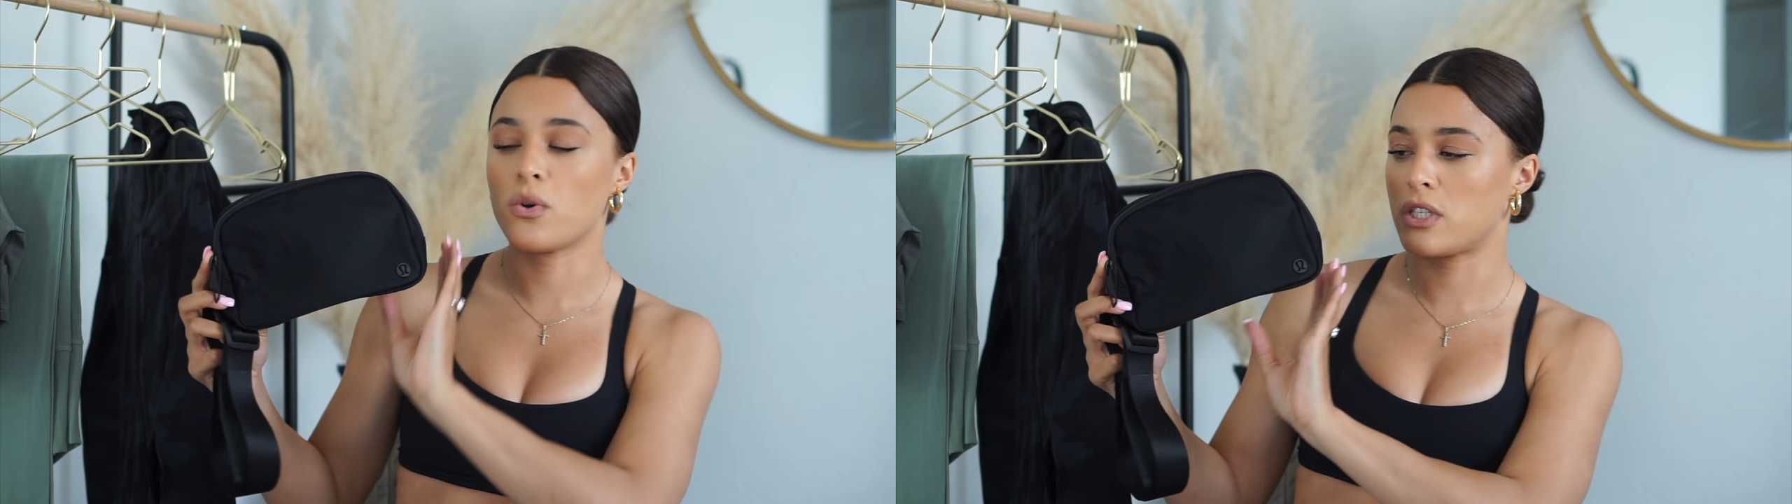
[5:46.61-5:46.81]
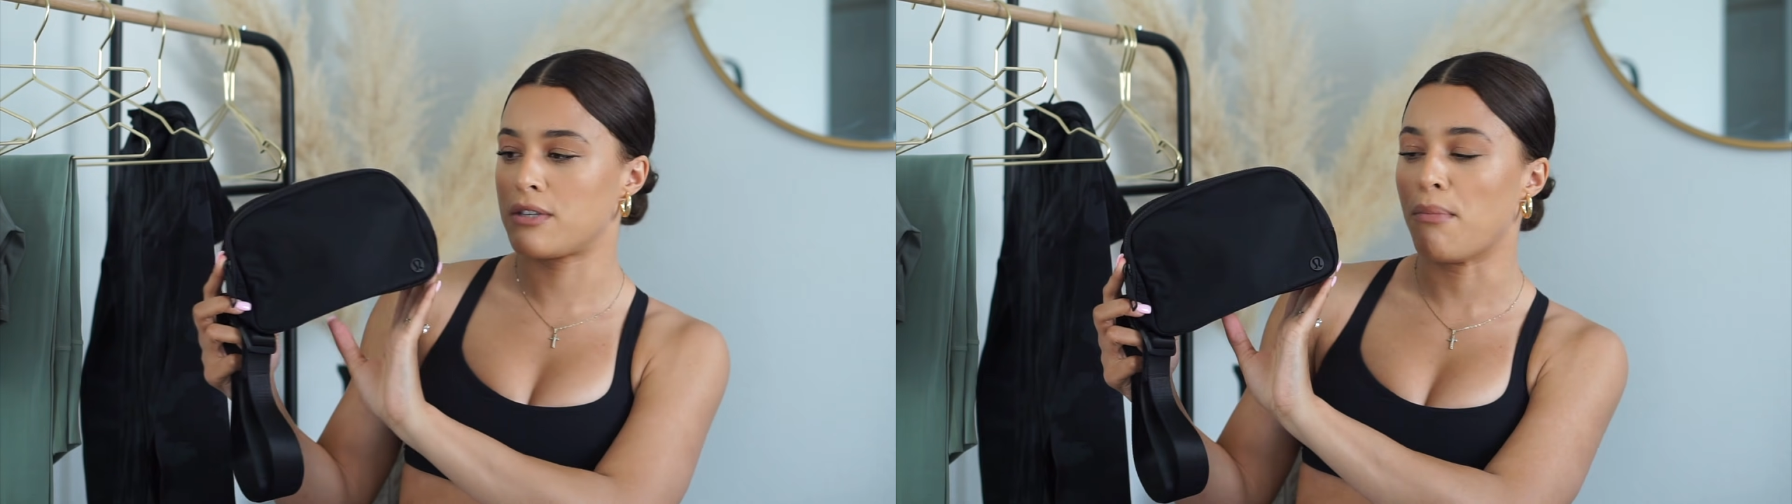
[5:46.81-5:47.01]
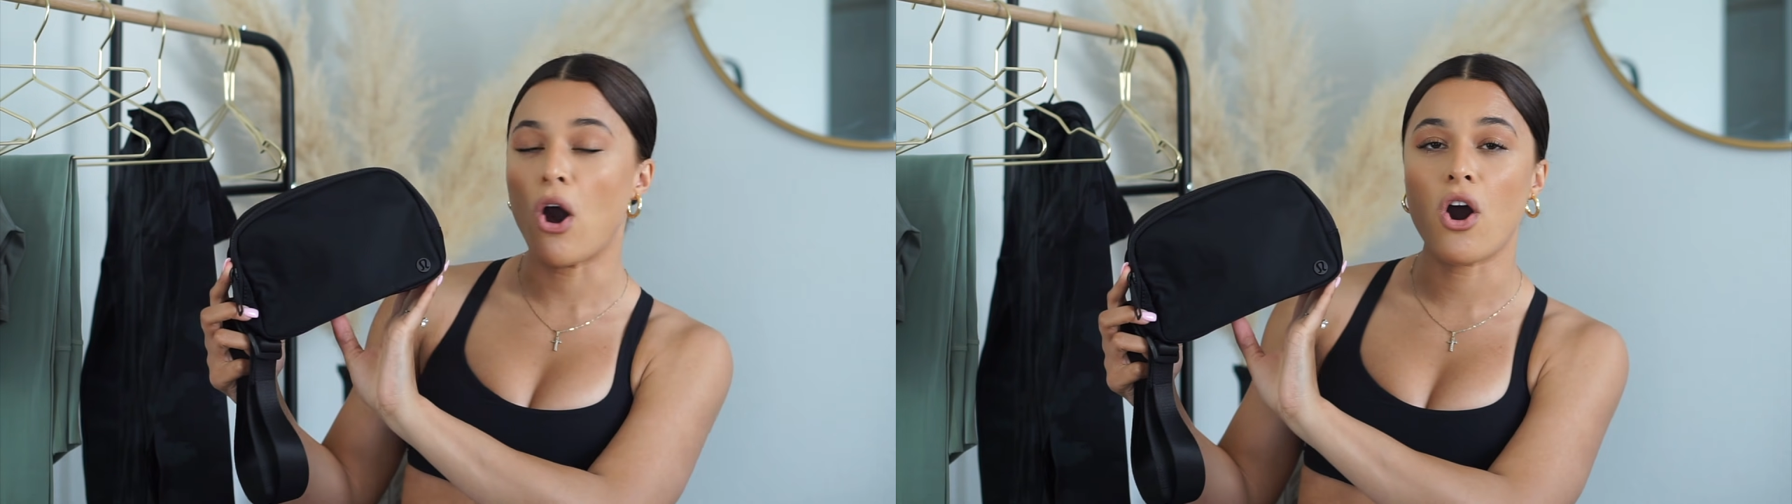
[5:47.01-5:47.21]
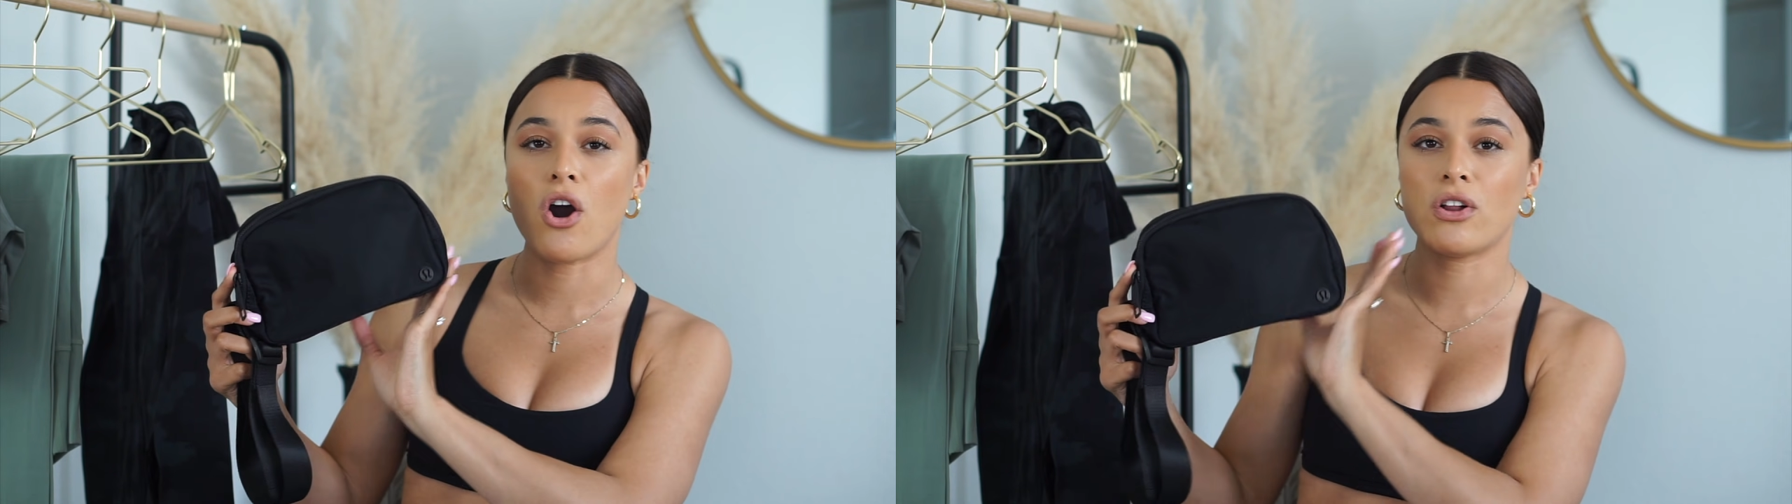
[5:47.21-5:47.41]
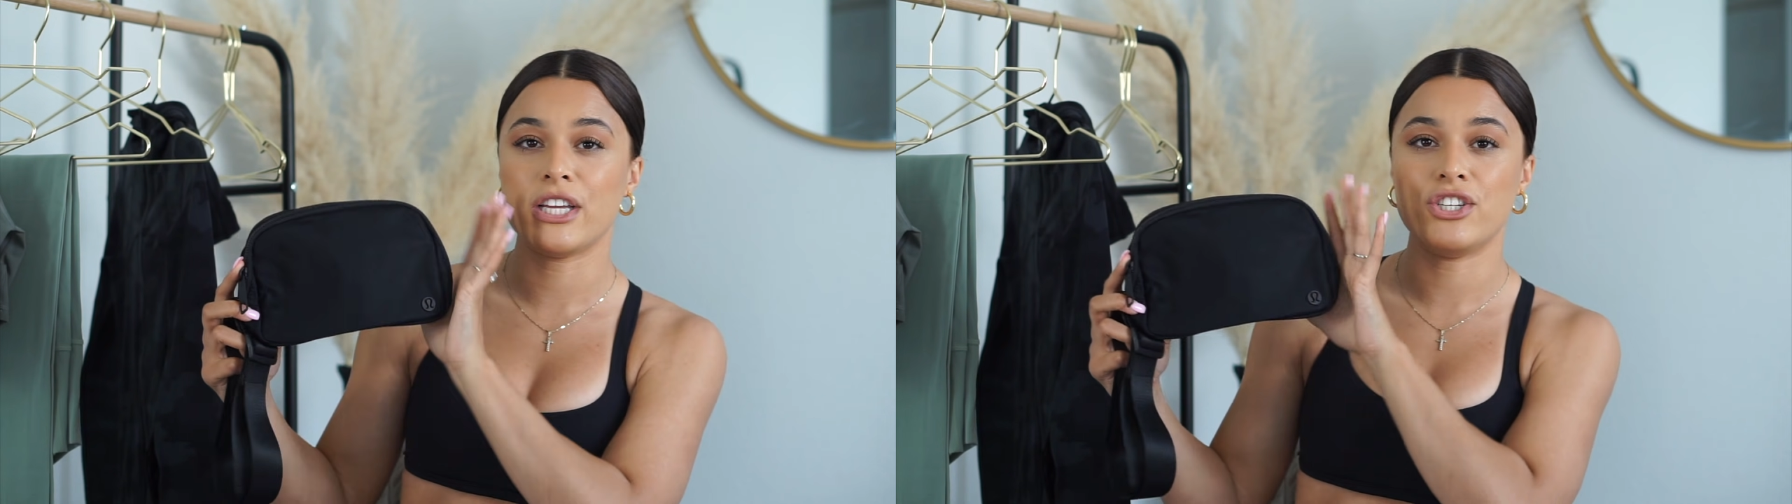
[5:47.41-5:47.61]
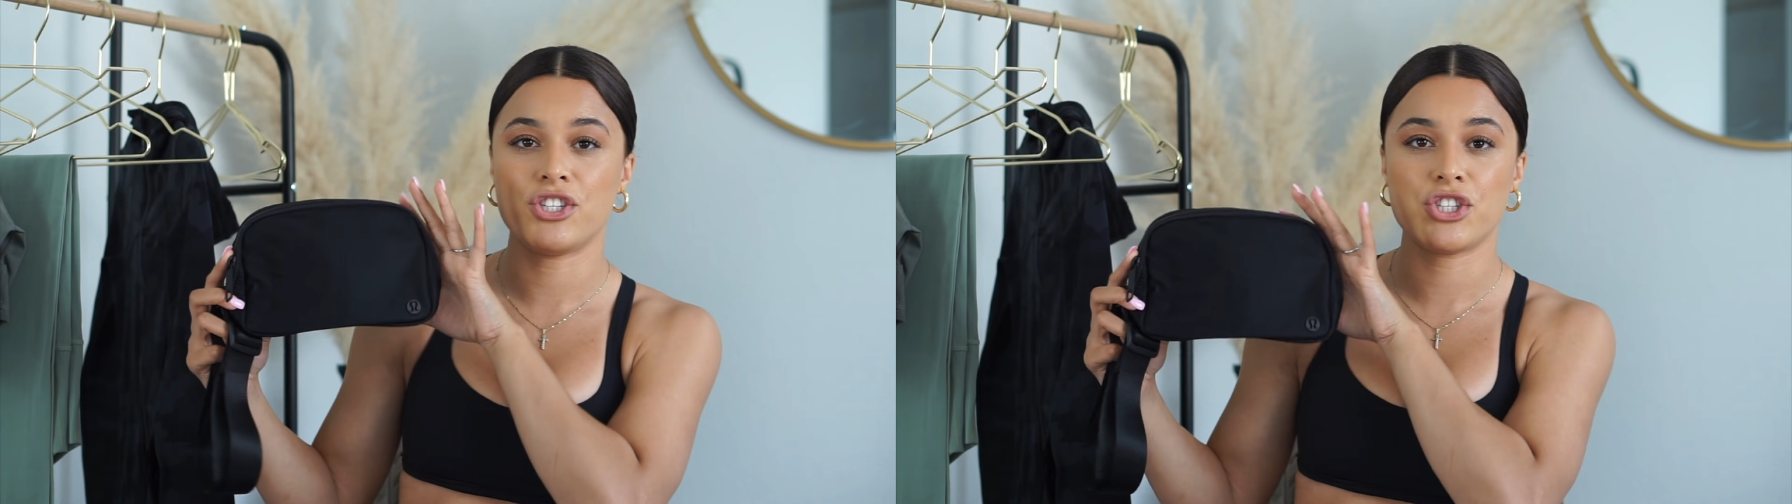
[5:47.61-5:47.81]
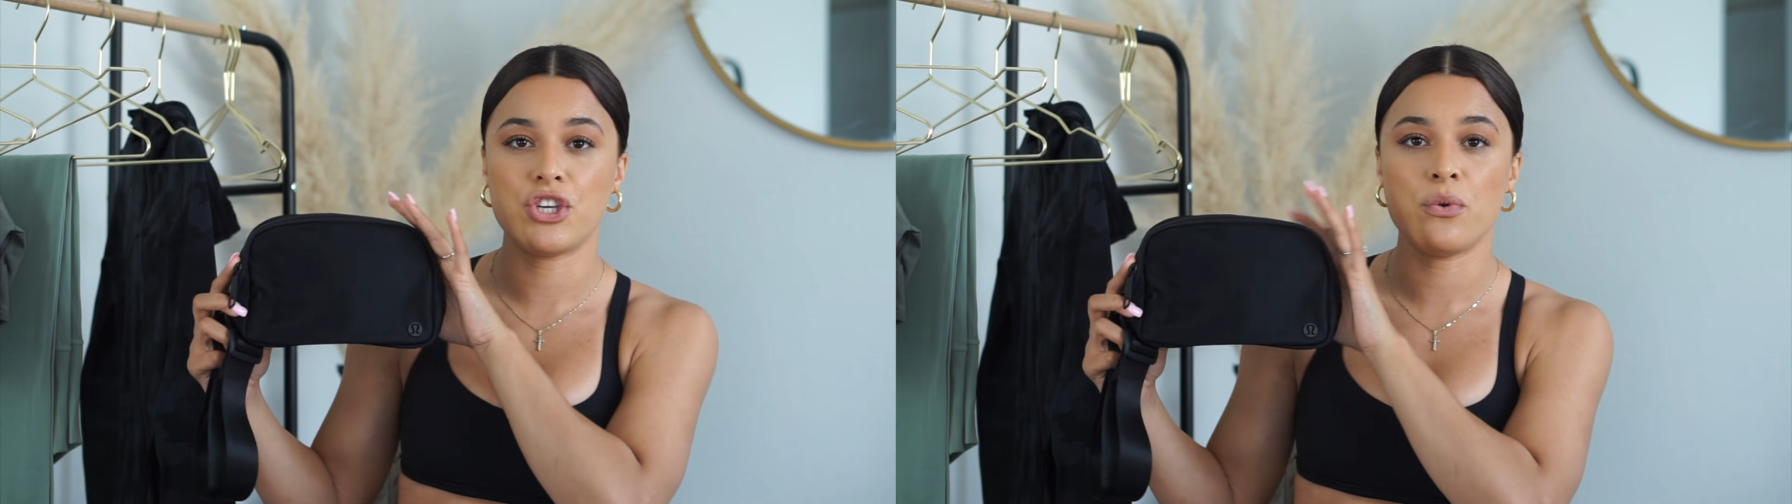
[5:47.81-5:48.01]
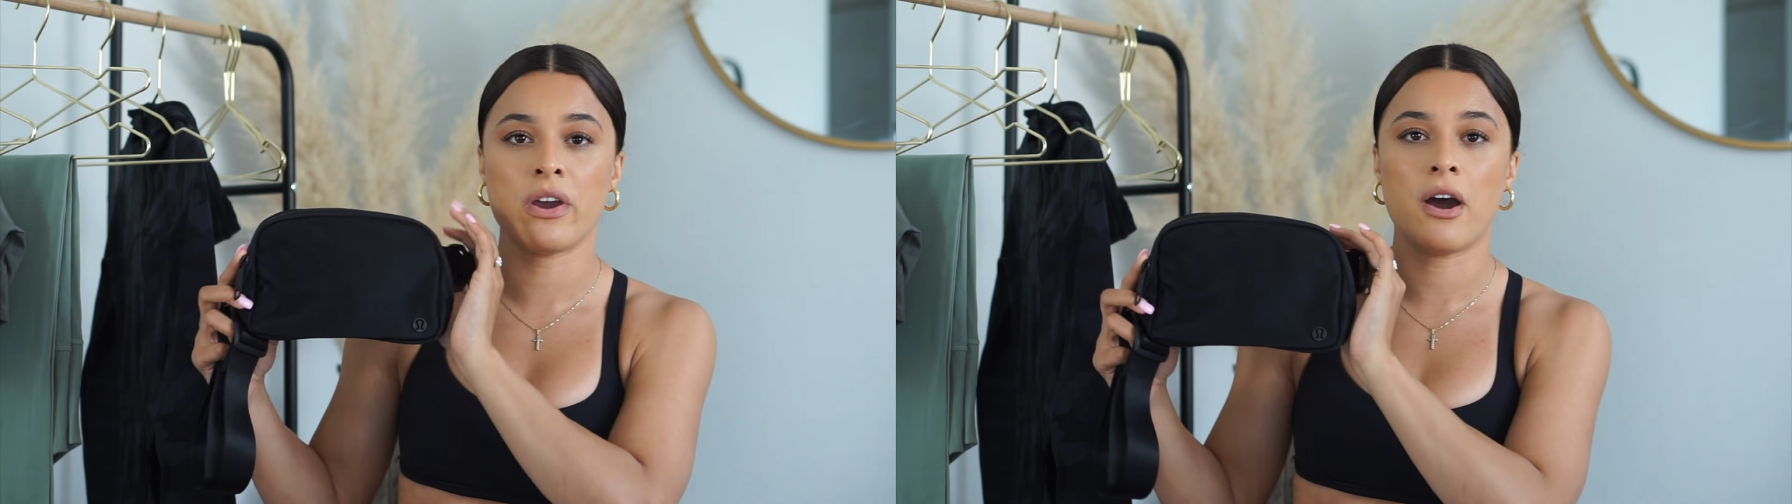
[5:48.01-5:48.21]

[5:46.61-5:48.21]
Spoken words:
small and just cute and